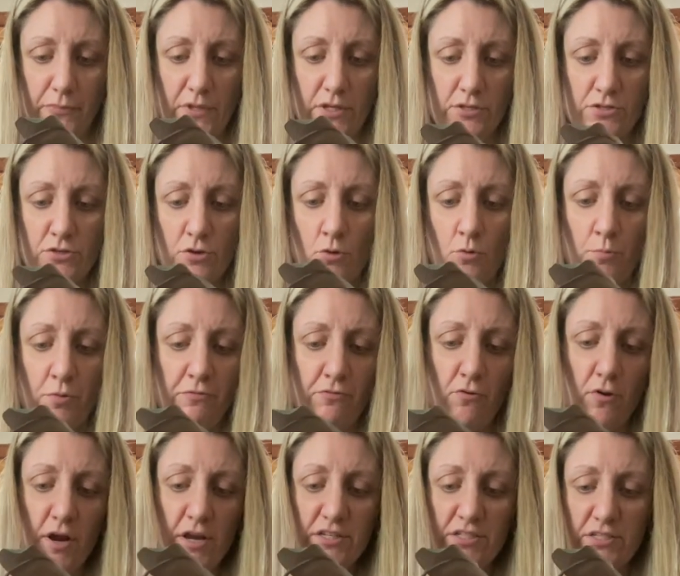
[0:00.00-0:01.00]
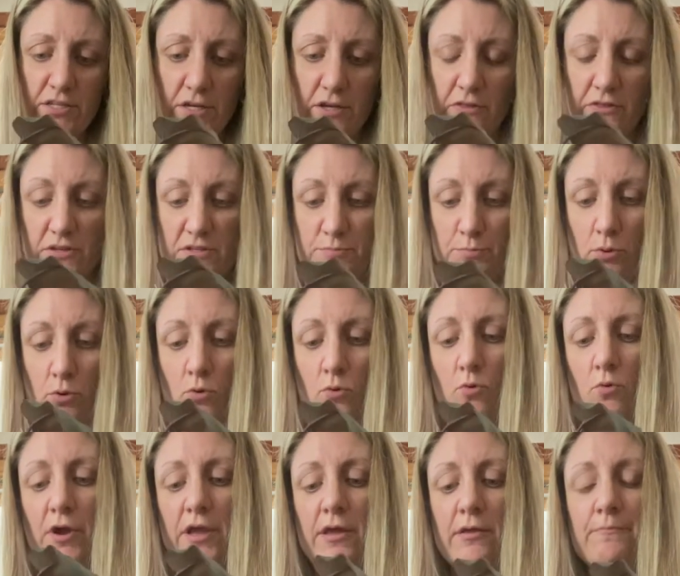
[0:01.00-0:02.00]
So before I stick this
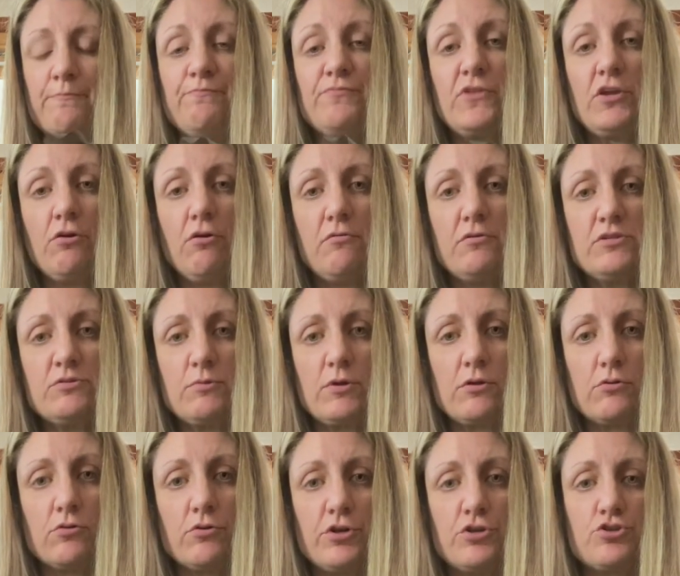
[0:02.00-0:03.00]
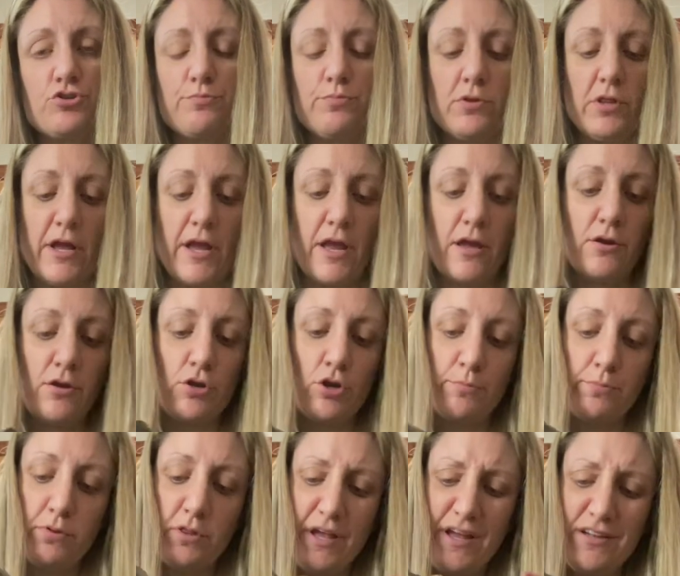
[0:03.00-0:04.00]
pole in, you always want to look at your plant. Your
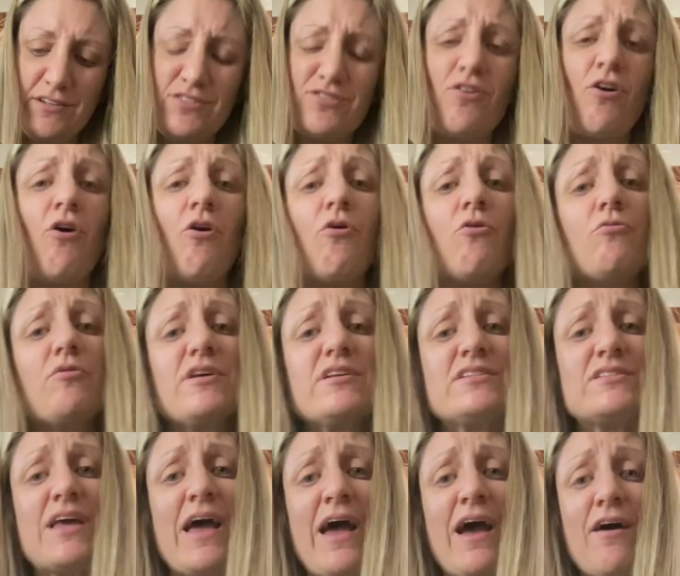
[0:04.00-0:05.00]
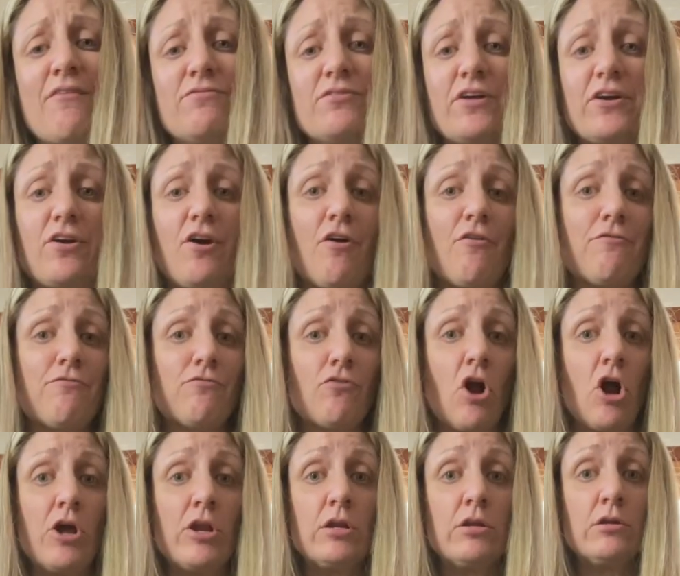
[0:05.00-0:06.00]
plants always have like a
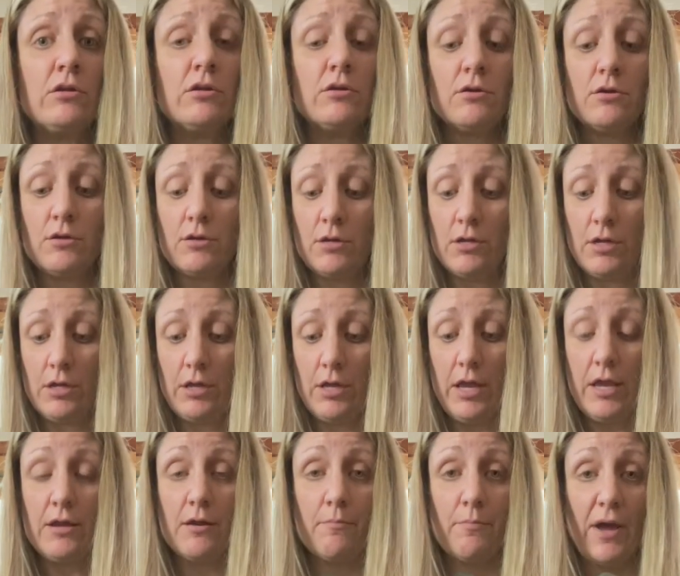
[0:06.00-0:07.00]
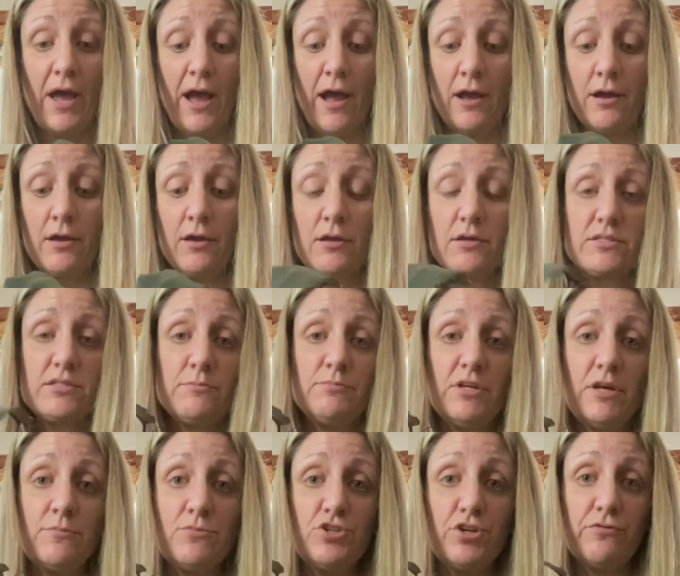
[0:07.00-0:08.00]
front and a back.
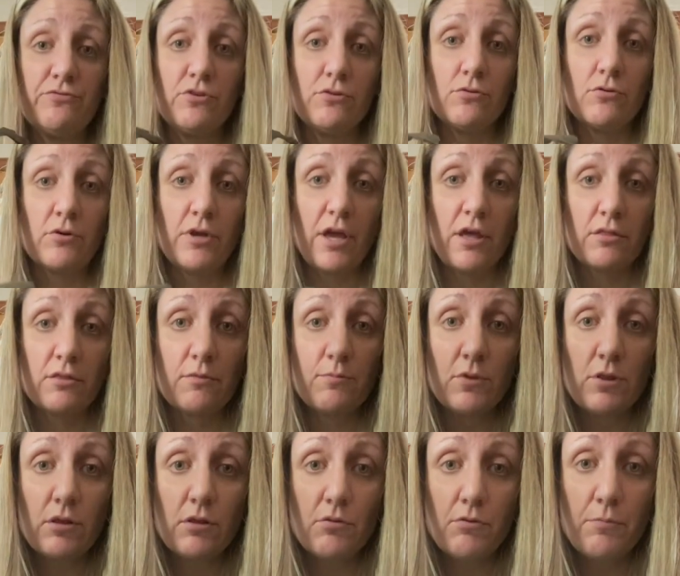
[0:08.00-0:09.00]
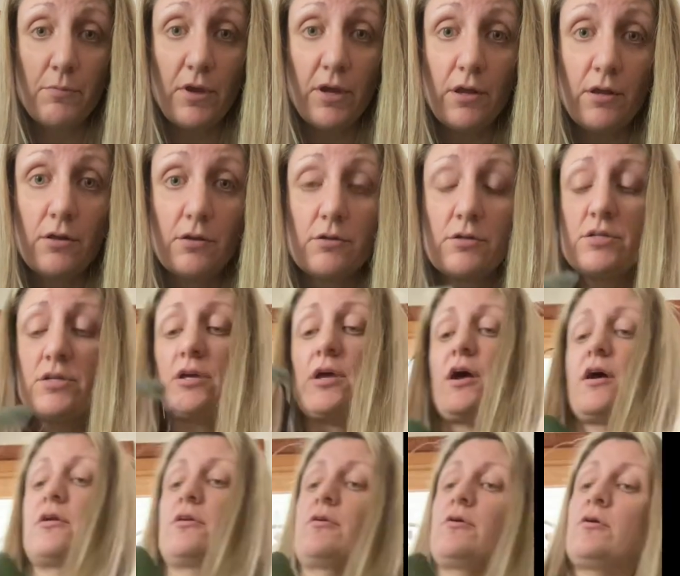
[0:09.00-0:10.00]
Sometimes you have to look at them a little bit to
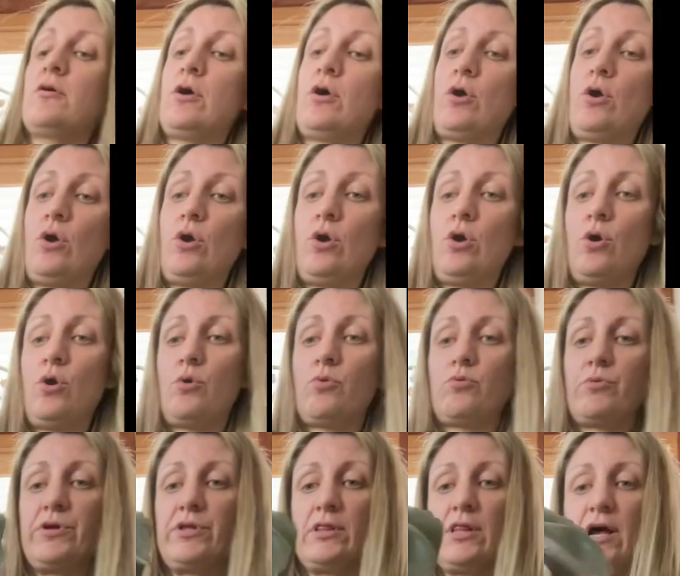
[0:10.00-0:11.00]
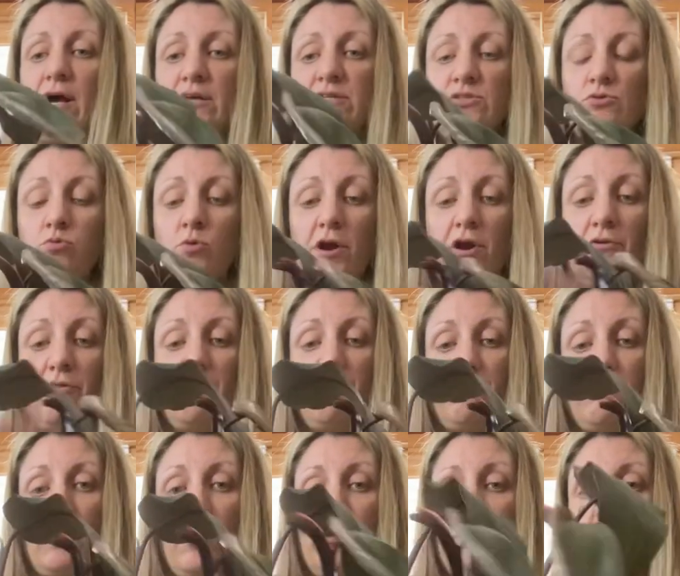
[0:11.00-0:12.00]
kind of realize where the
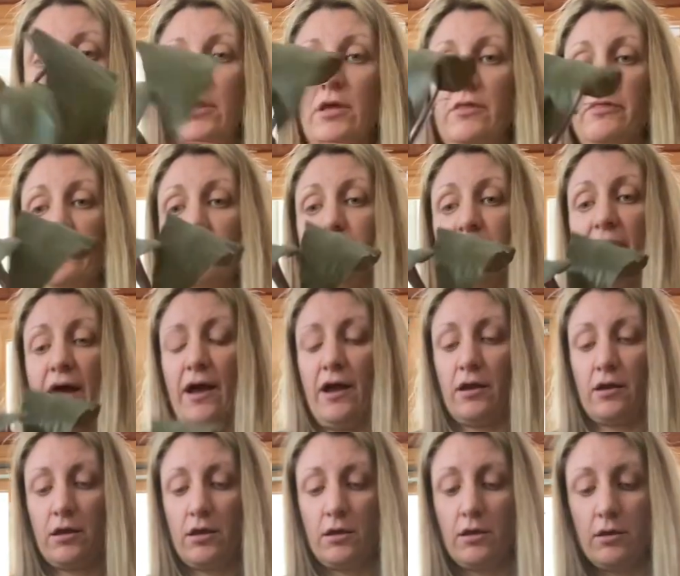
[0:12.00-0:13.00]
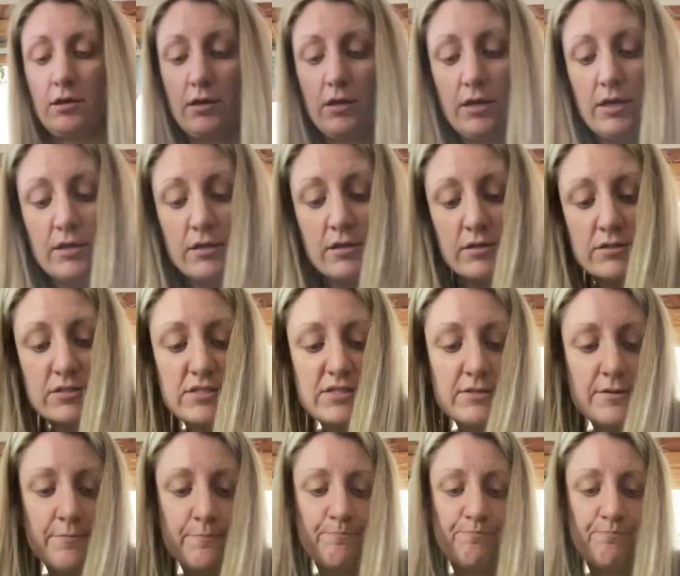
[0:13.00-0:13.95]
front and the back is.